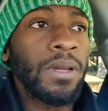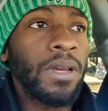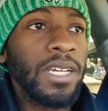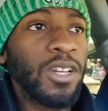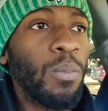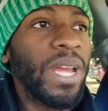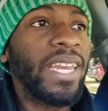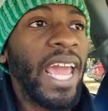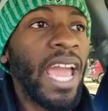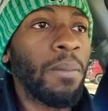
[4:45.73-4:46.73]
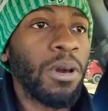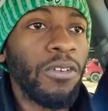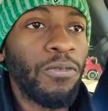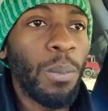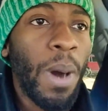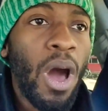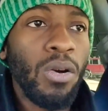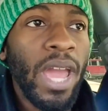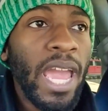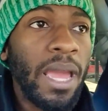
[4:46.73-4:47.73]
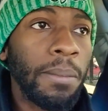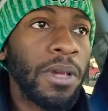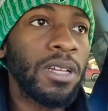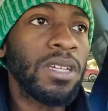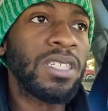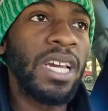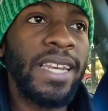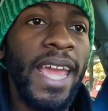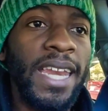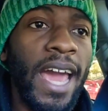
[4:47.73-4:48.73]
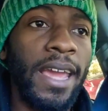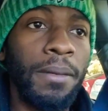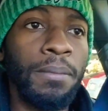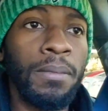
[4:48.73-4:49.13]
That's going to be a damn good football game. Sunday night.